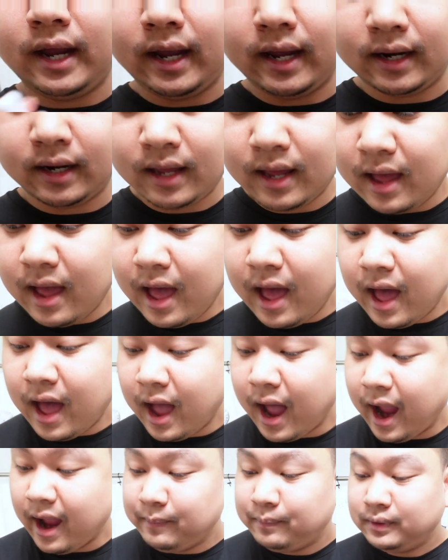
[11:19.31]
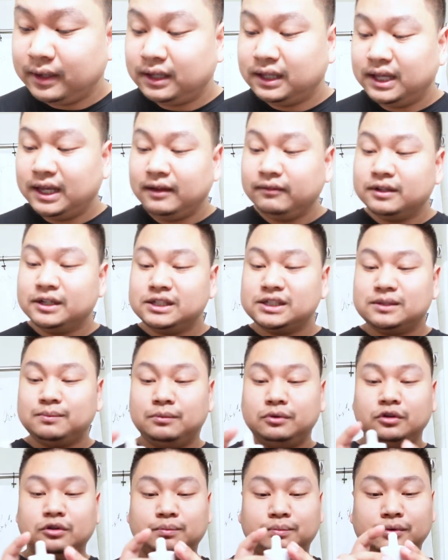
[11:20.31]
and I believe the
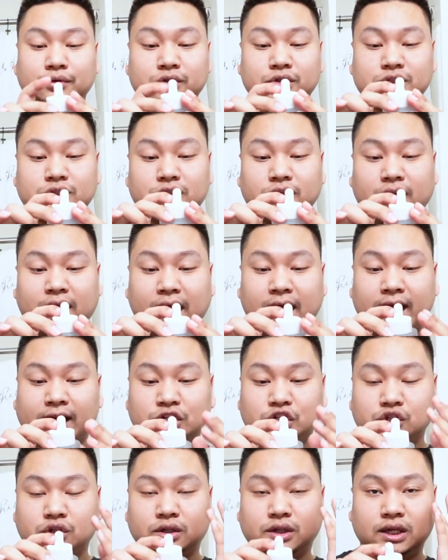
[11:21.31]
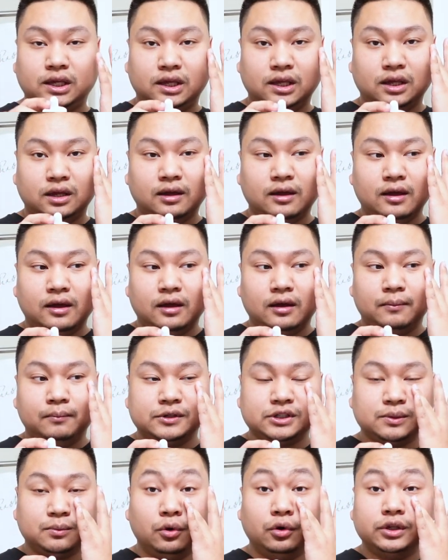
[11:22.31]
Smooth Booster actually
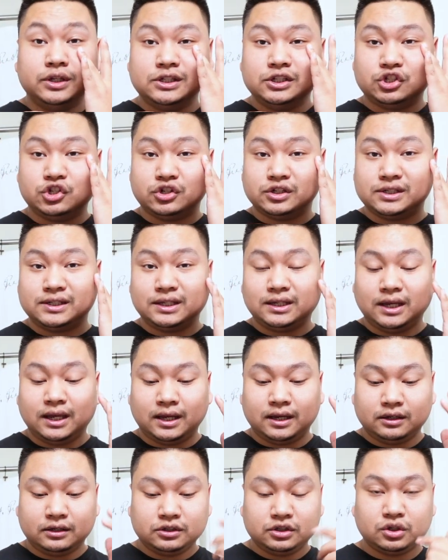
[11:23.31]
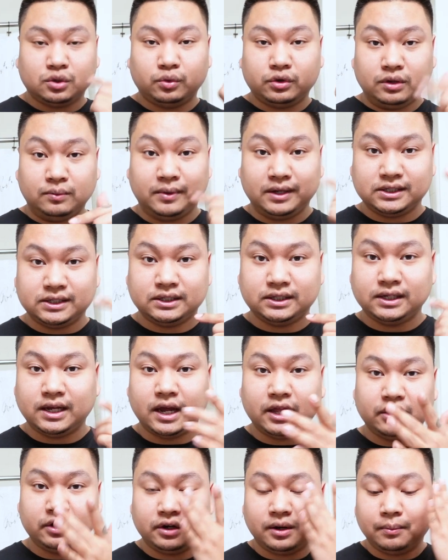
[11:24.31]
smoothens your skin. So when you mix it
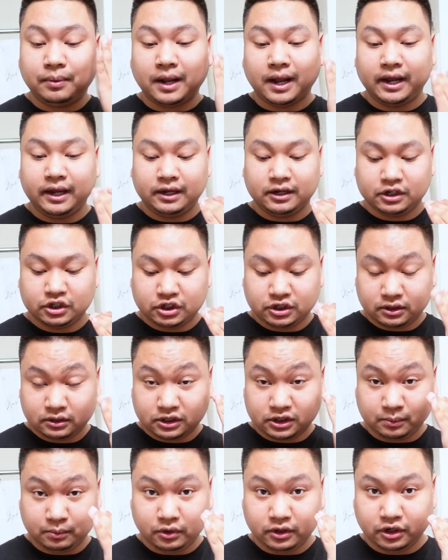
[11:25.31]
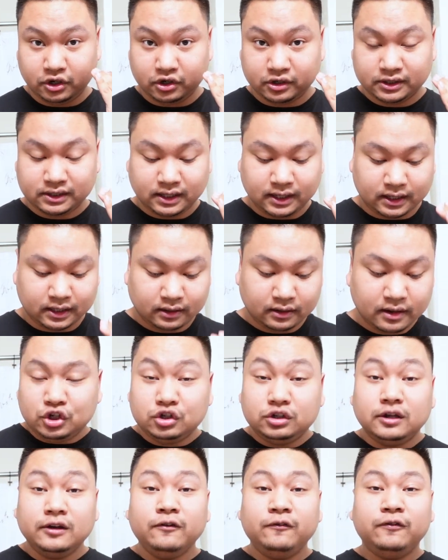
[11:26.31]
together and apply it, it should smoothen your skin.
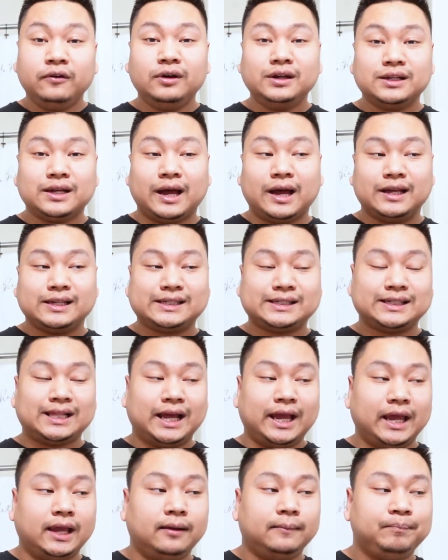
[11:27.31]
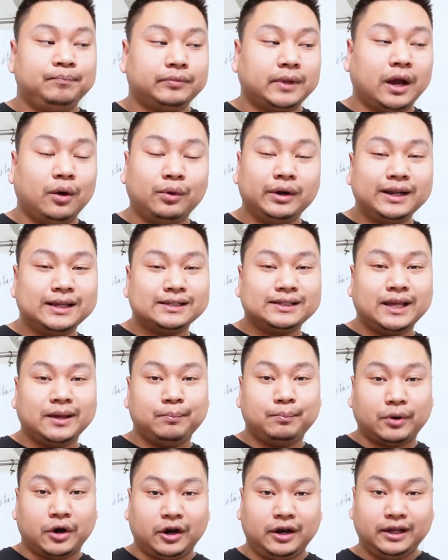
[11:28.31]
You do feel a slight, I wouldn't
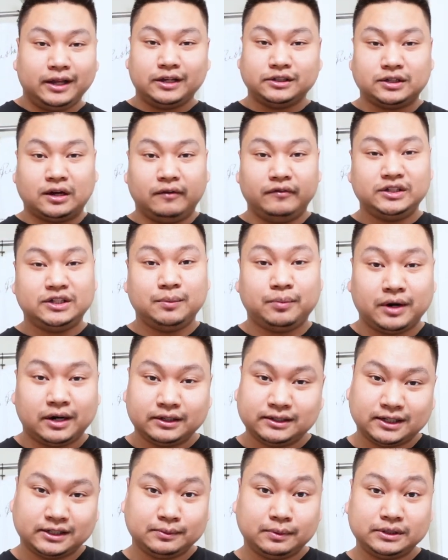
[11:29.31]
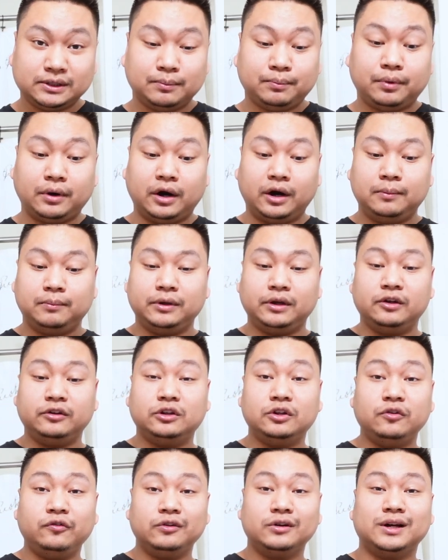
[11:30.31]
say burning because obviously products aren't supposed to burn, but you
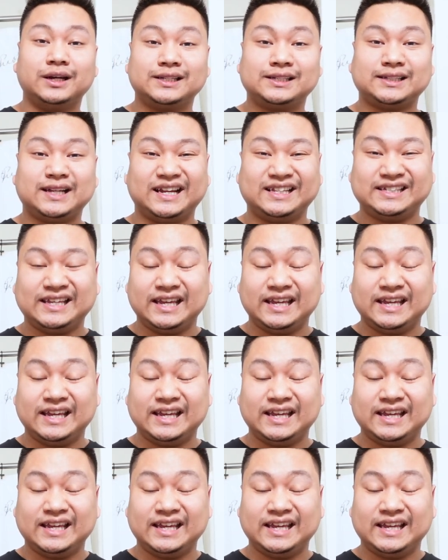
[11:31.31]
do feel a slight